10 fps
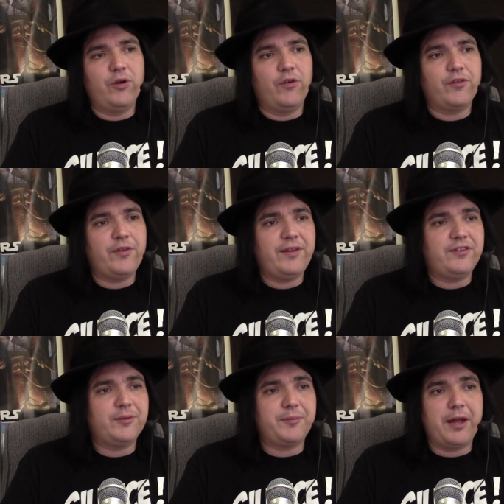over the
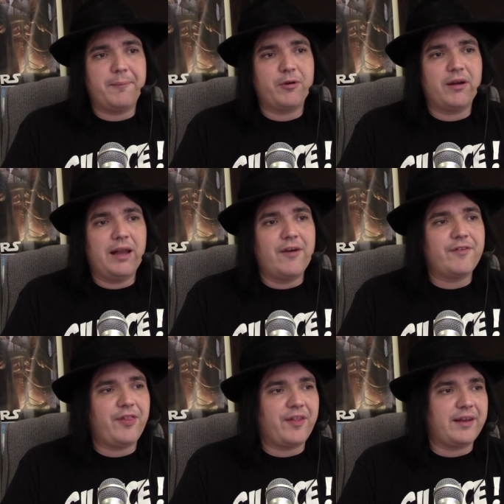September
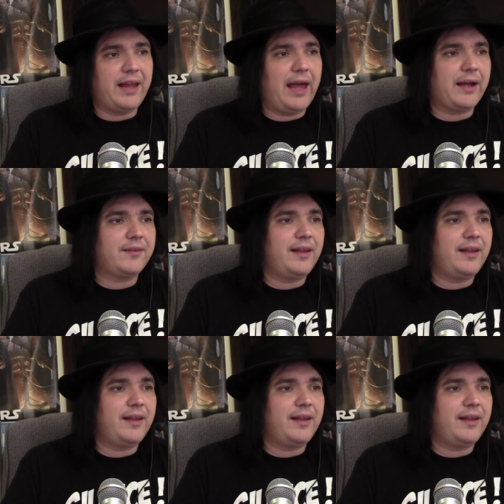eleventh attacks,